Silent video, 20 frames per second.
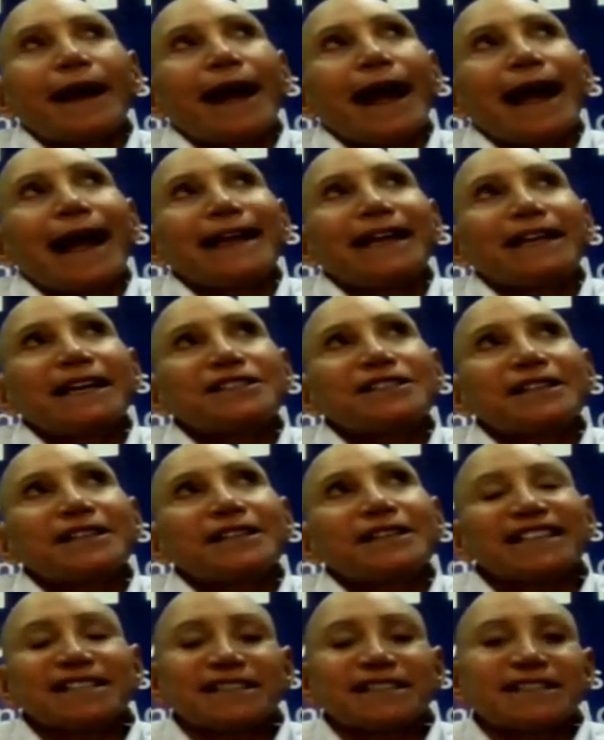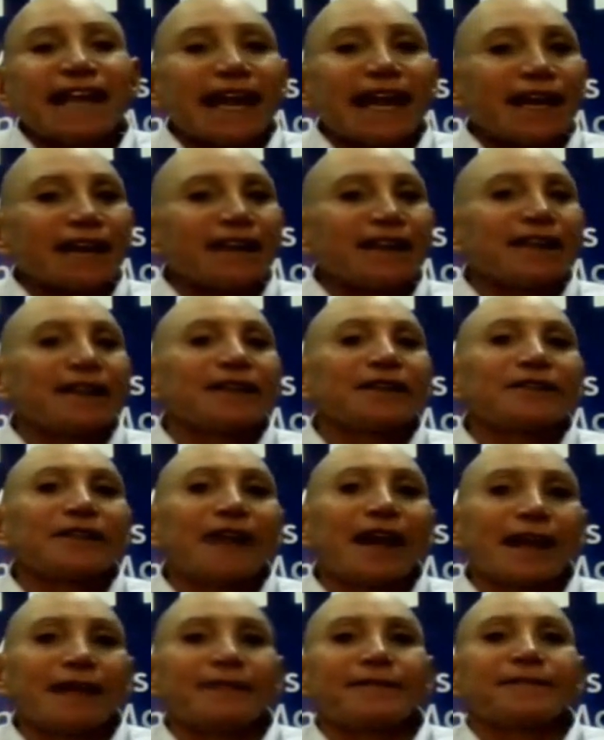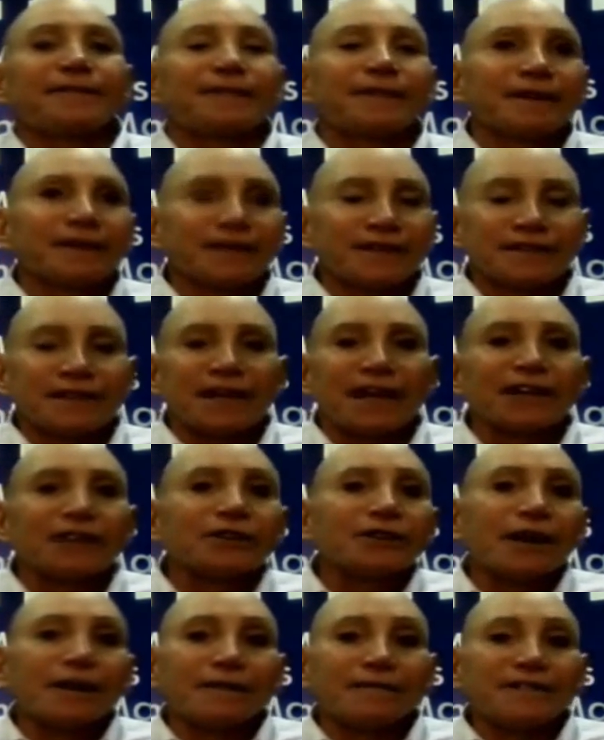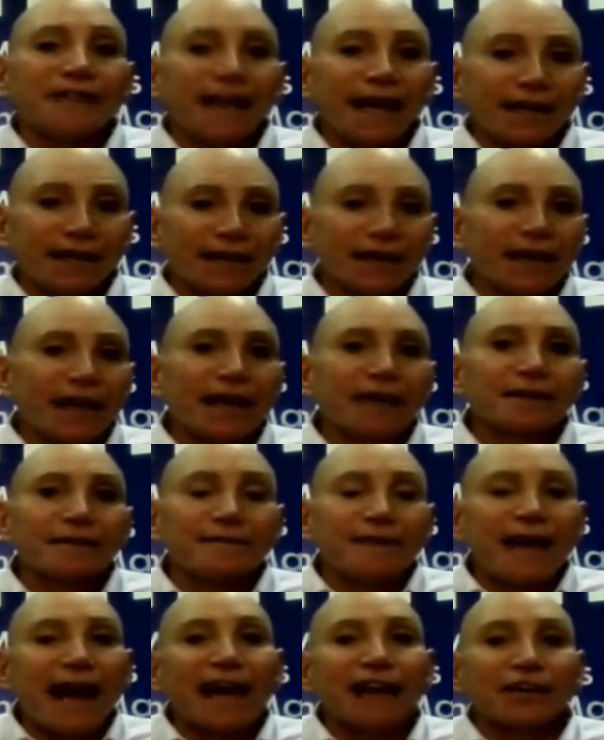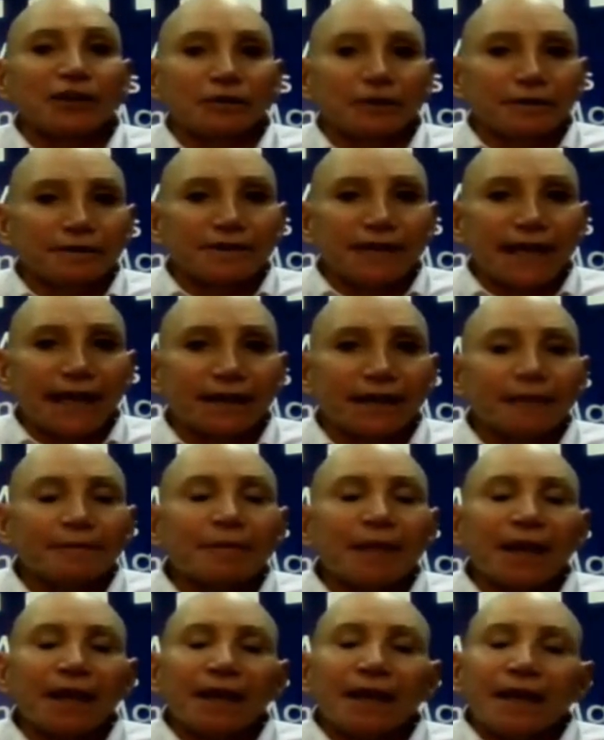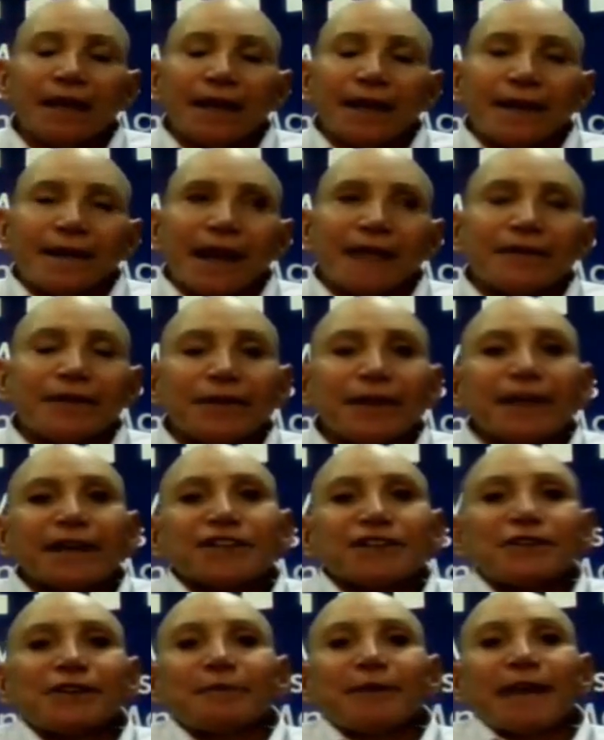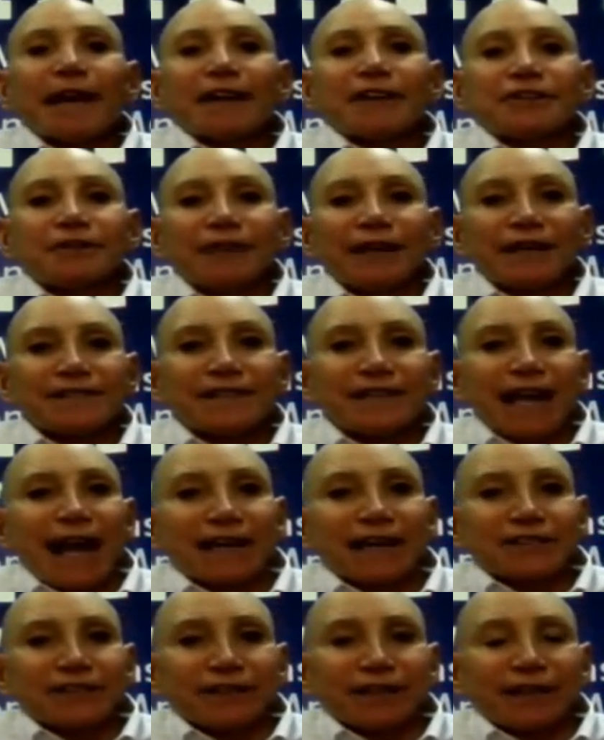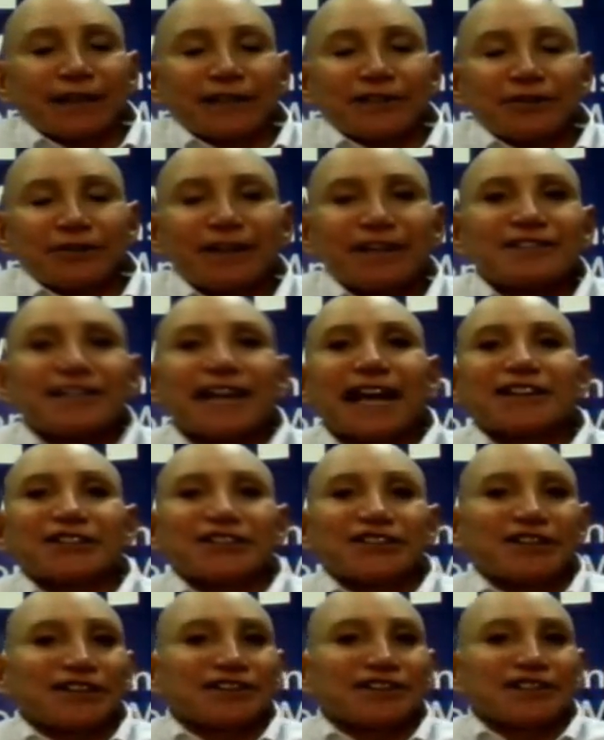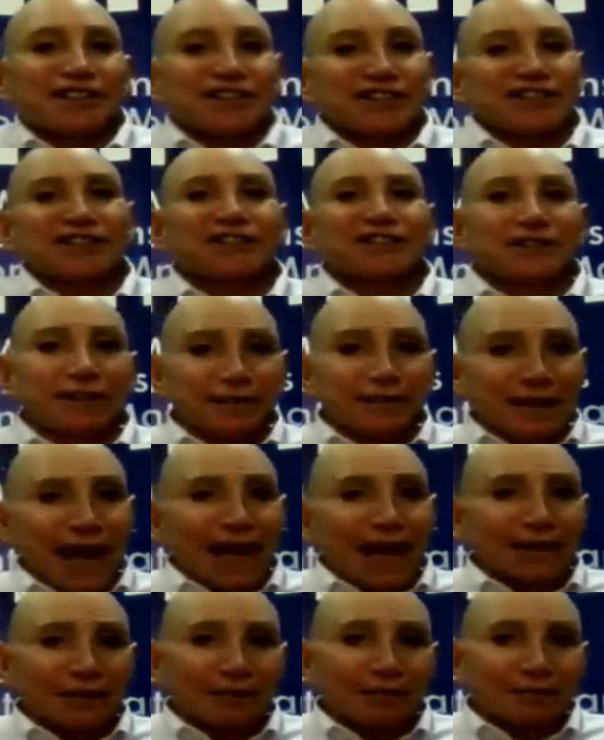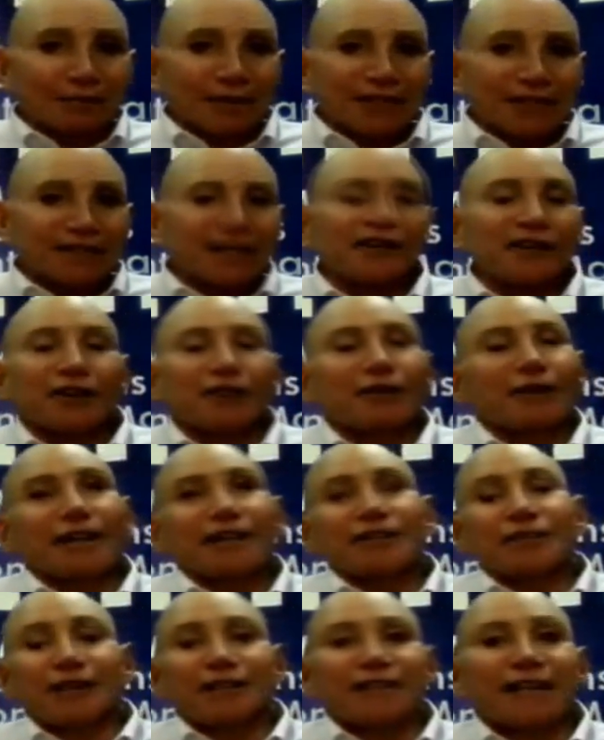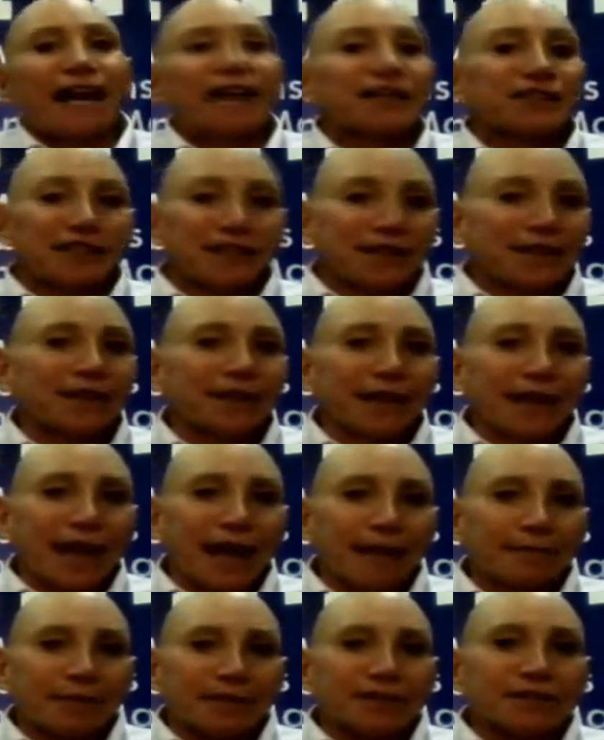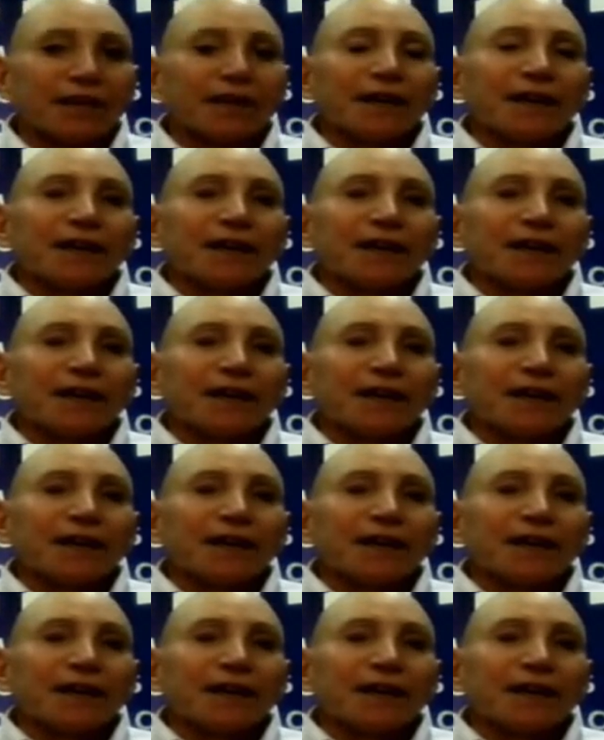extend the life cycle of data and the value of data. If you think about a transaction doesn't exist in a vacuum. It's not you create a transaction, nothing happens.